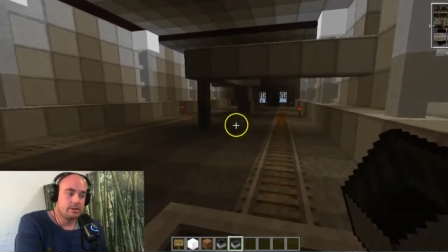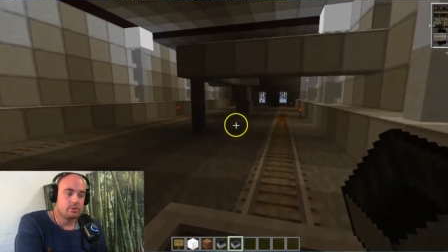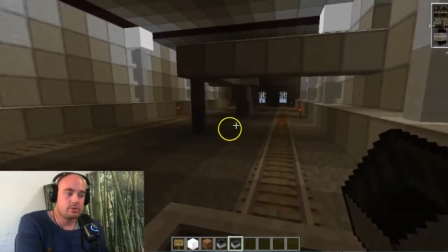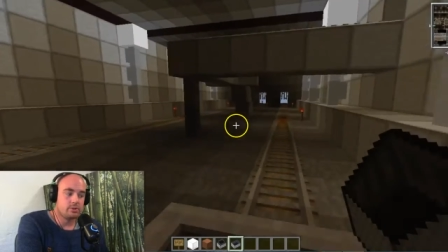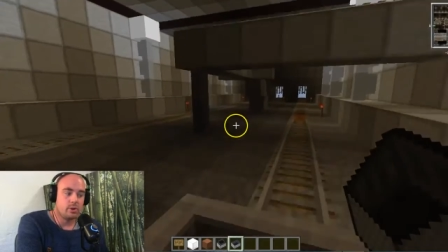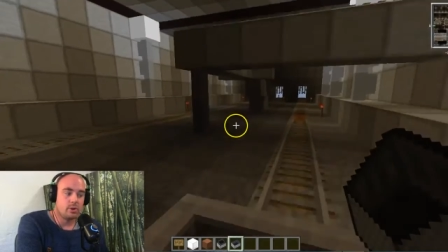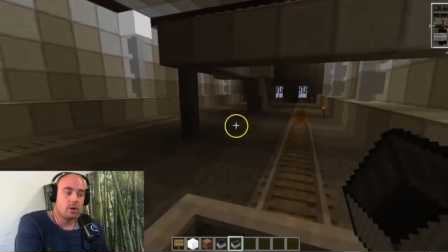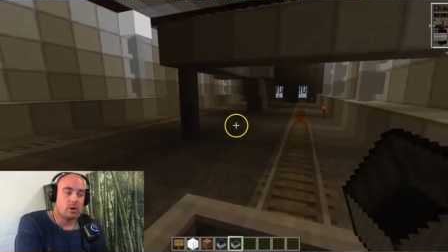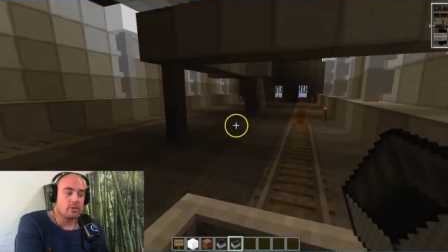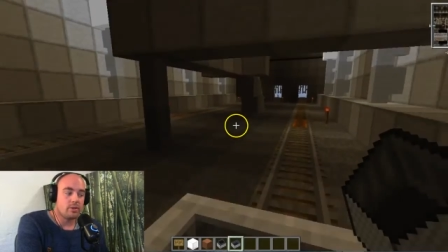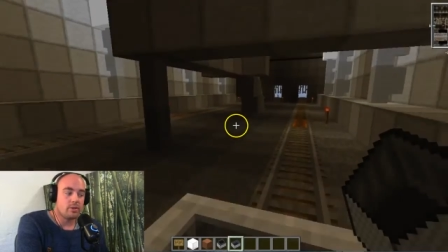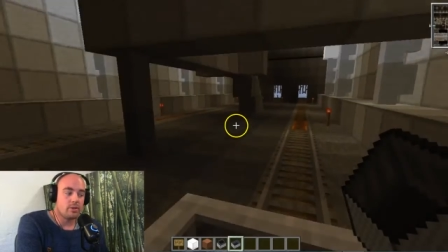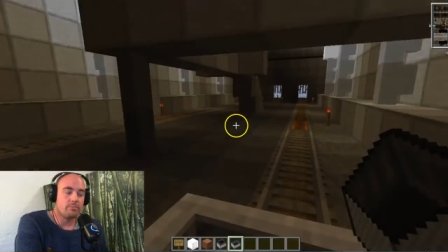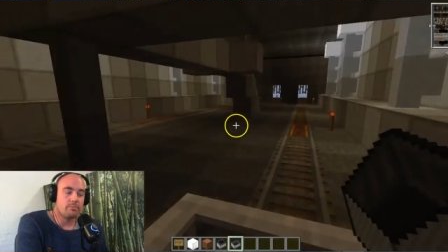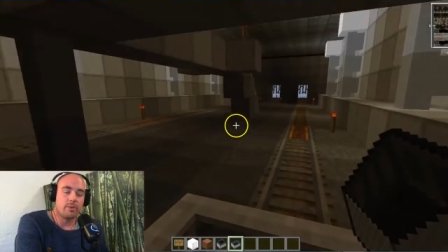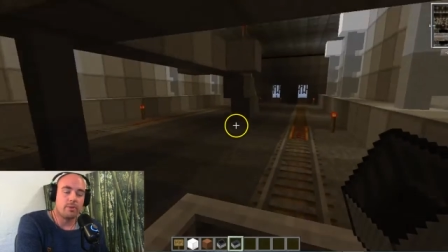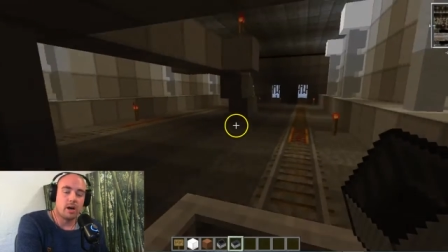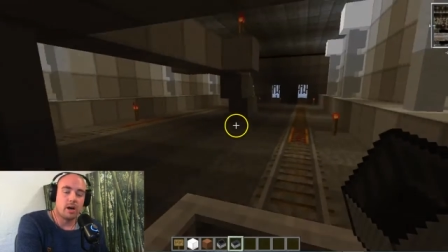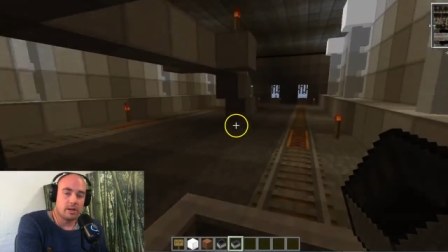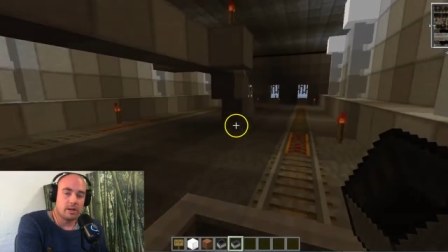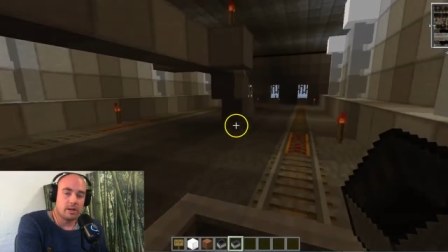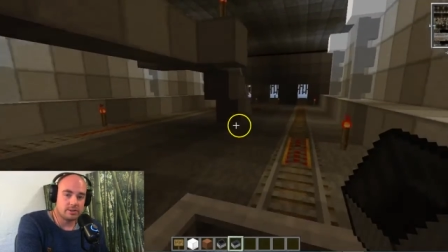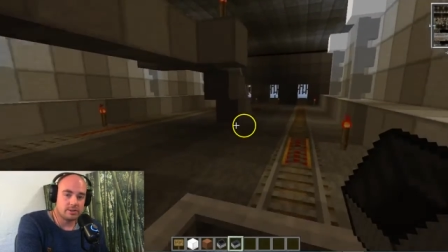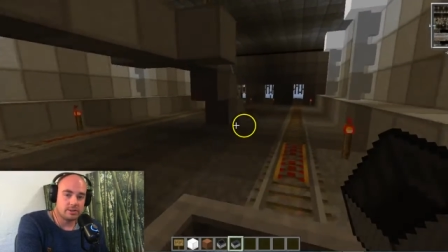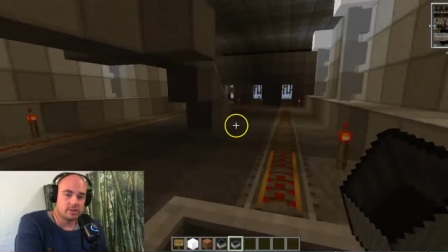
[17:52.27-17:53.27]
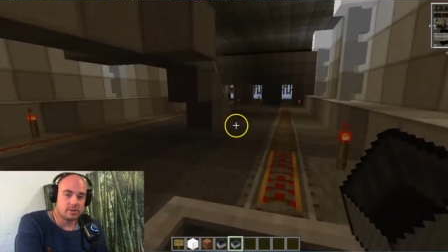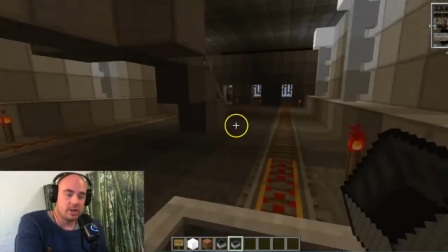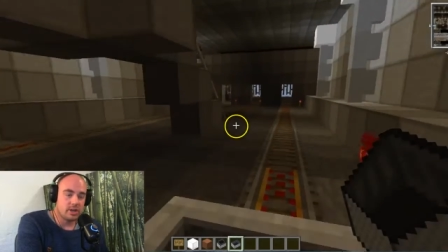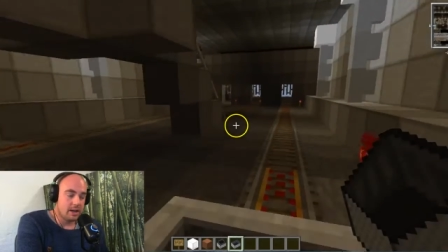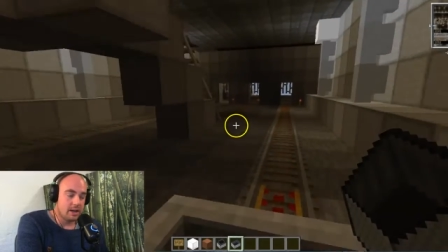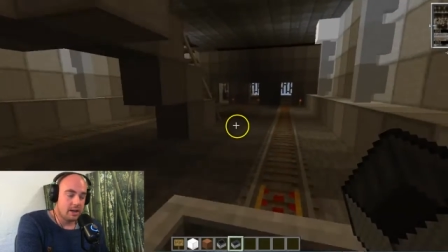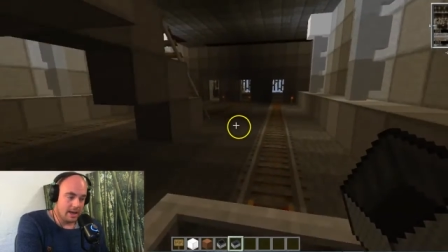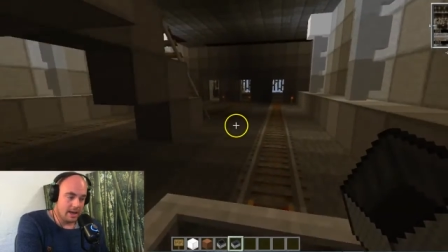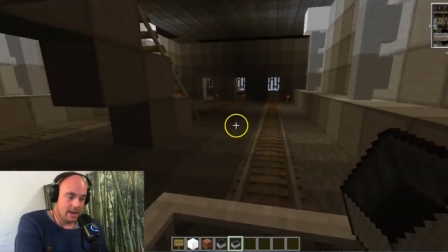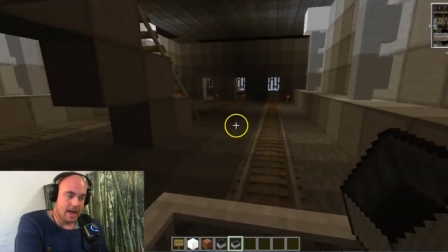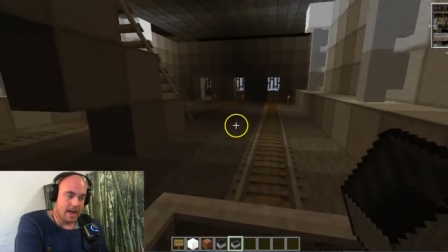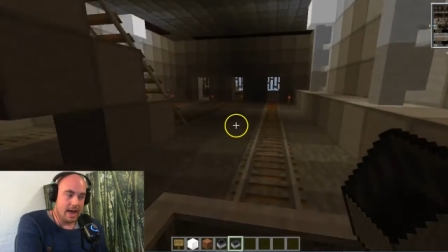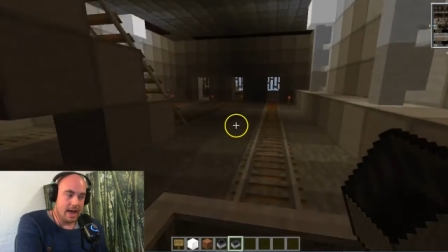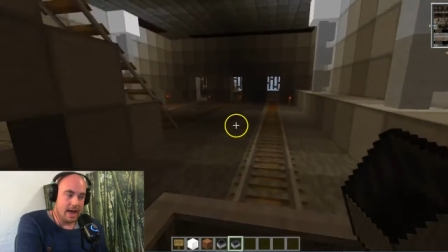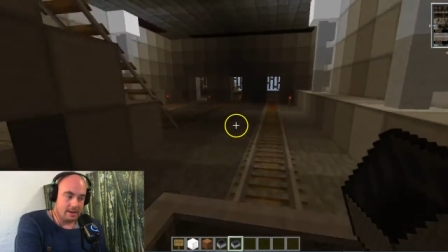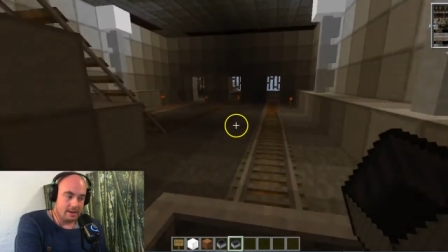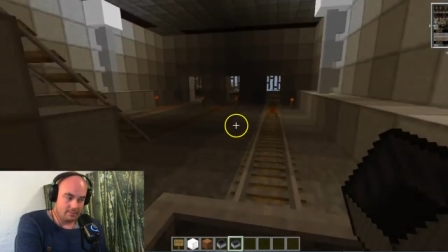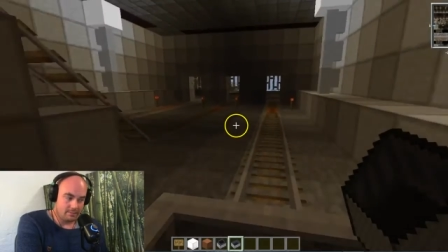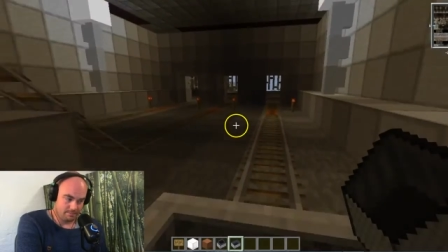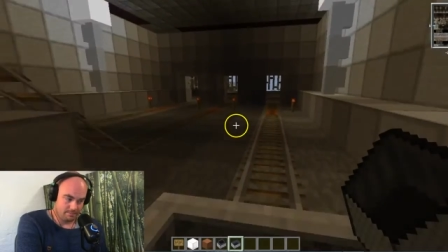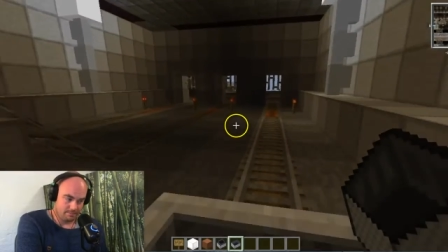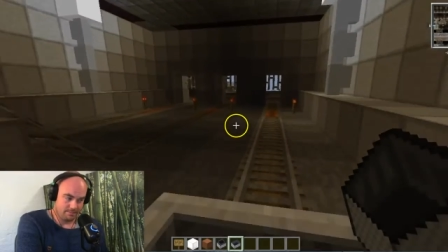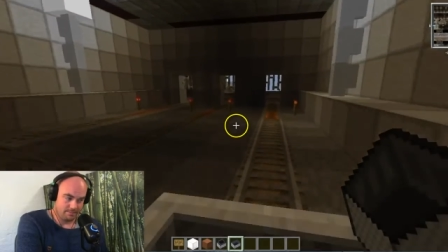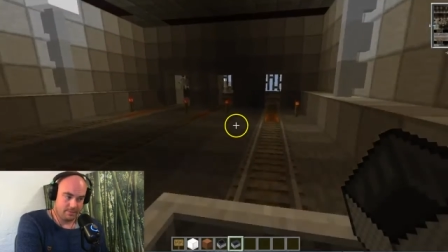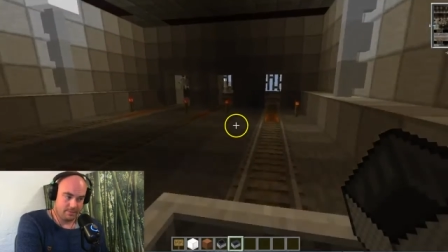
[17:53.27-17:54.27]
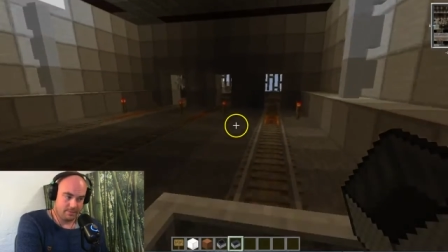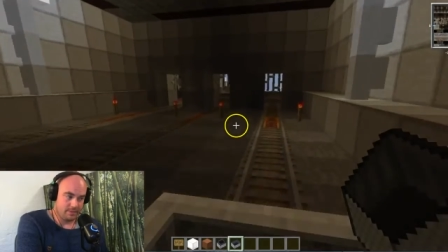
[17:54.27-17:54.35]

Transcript: So all the mods have,